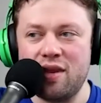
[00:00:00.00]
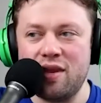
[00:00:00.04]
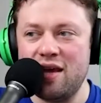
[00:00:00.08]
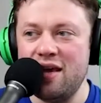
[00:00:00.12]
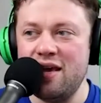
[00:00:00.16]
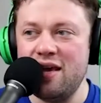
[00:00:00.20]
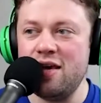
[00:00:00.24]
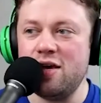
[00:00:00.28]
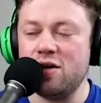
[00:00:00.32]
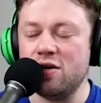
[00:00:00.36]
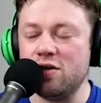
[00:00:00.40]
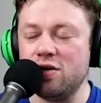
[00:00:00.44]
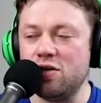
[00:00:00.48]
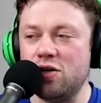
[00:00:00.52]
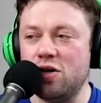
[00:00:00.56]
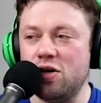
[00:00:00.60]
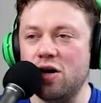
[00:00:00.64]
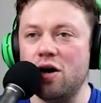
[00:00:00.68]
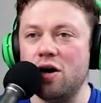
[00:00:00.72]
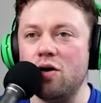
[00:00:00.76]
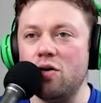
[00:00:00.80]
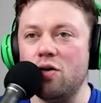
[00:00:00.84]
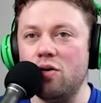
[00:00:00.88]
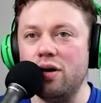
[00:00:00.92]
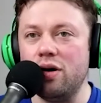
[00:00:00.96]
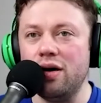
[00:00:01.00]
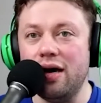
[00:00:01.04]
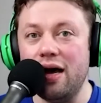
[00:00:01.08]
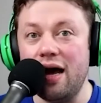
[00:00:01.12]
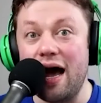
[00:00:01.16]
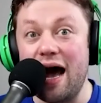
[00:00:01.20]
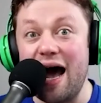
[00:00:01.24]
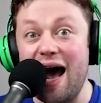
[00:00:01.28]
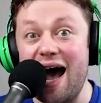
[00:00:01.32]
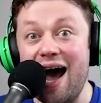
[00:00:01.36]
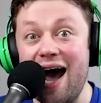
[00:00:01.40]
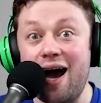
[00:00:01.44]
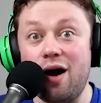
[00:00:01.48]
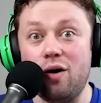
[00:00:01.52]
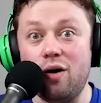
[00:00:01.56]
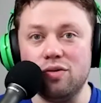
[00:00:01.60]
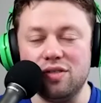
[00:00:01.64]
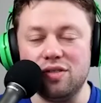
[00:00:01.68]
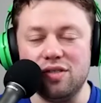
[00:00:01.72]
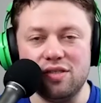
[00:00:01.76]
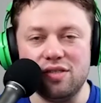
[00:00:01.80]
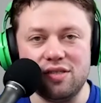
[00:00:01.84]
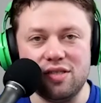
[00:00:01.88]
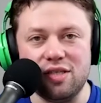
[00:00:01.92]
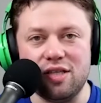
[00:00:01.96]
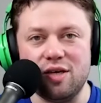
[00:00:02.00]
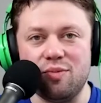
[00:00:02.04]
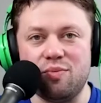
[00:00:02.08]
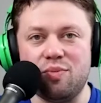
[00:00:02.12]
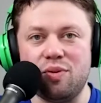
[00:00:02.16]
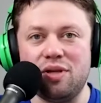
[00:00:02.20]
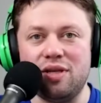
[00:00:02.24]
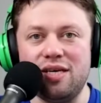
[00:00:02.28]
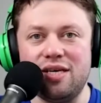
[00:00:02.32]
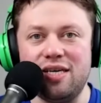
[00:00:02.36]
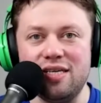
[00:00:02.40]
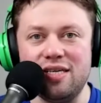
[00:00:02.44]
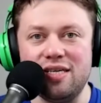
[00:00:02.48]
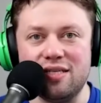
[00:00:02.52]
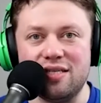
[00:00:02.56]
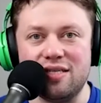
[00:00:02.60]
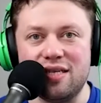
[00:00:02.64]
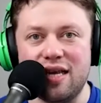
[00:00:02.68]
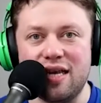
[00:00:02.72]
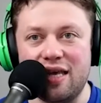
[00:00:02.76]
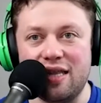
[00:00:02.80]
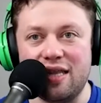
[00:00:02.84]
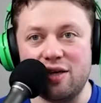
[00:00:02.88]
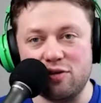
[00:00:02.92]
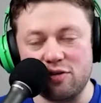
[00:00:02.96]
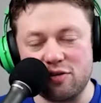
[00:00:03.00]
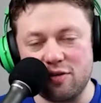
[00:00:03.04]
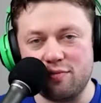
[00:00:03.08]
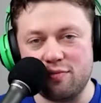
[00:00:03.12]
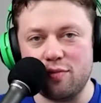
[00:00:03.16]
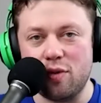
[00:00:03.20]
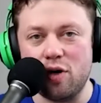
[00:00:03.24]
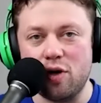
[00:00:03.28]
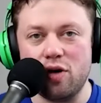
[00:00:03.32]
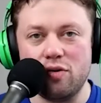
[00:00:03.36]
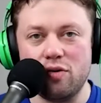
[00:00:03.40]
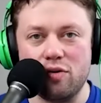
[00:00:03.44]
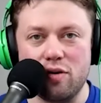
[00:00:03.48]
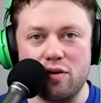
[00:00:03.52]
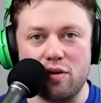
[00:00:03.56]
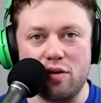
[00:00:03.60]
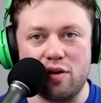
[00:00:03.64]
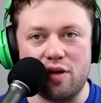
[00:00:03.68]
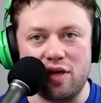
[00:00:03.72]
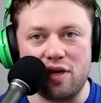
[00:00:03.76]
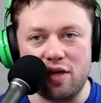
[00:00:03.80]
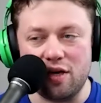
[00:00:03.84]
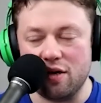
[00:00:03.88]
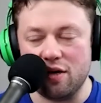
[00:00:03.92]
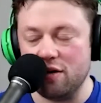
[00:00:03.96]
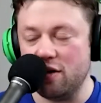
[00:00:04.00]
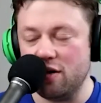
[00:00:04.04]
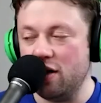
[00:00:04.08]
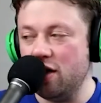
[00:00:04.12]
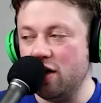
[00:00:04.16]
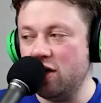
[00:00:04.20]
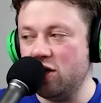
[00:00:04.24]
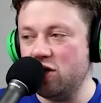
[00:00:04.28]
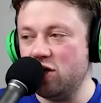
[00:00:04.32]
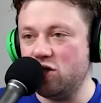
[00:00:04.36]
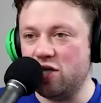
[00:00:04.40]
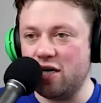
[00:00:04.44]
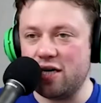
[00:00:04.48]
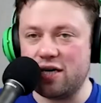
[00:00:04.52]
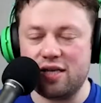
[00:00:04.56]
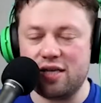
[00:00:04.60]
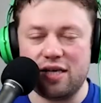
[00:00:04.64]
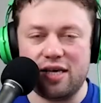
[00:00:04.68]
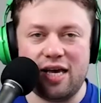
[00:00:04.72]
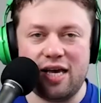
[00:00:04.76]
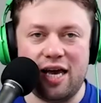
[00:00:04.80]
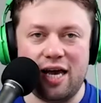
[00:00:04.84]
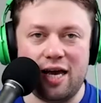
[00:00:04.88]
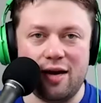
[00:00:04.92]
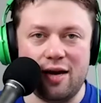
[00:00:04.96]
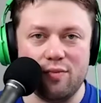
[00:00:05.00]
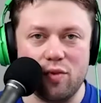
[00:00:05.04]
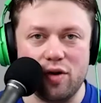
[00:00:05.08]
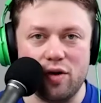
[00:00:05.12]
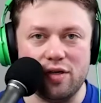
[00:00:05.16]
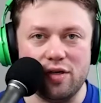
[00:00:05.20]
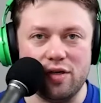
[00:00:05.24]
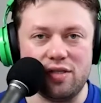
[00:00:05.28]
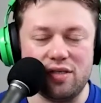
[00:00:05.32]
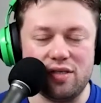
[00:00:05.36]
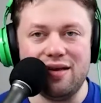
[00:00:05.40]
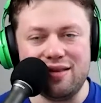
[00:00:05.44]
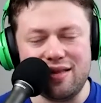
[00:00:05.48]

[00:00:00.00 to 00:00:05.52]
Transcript: He could go out to the police, say there's a murderer here, check the cameras.